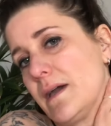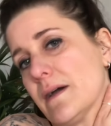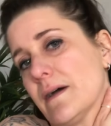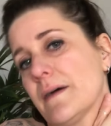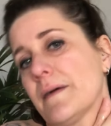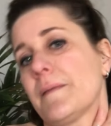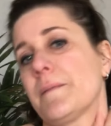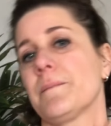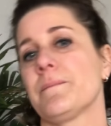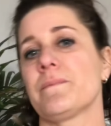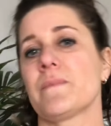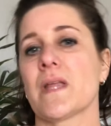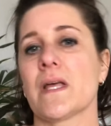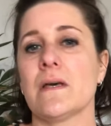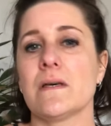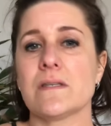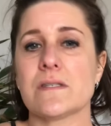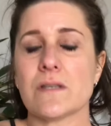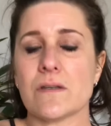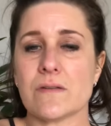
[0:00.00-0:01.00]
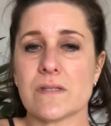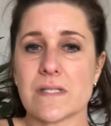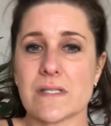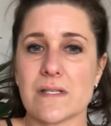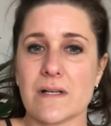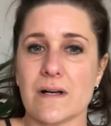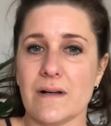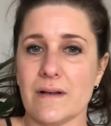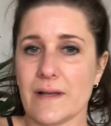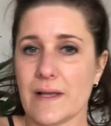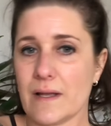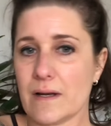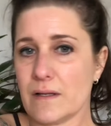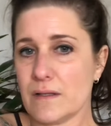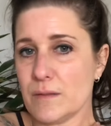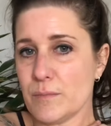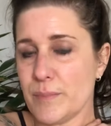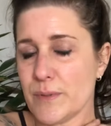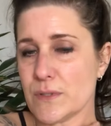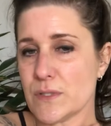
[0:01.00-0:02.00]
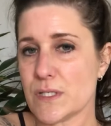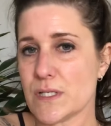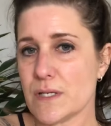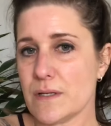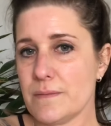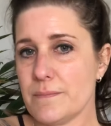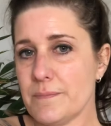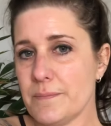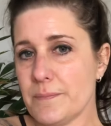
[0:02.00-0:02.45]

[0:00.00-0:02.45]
ear. So start again at the bottom